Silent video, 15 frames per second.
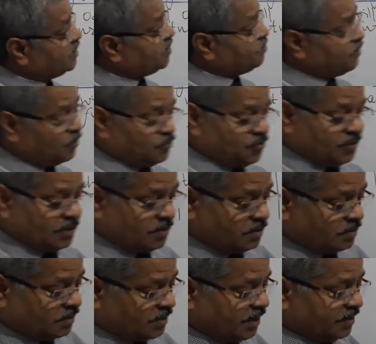the future,
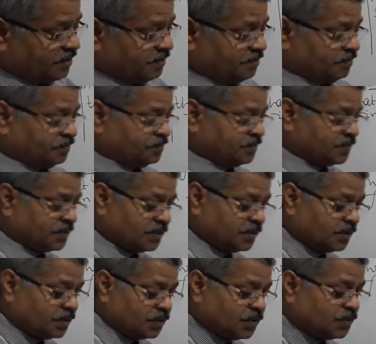right?
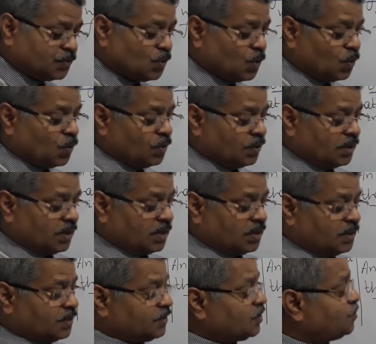So,
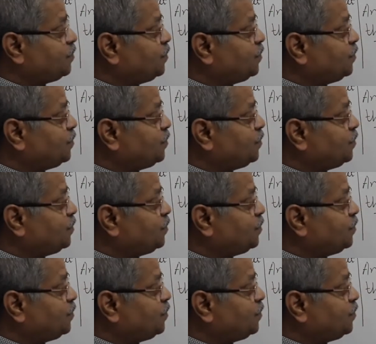the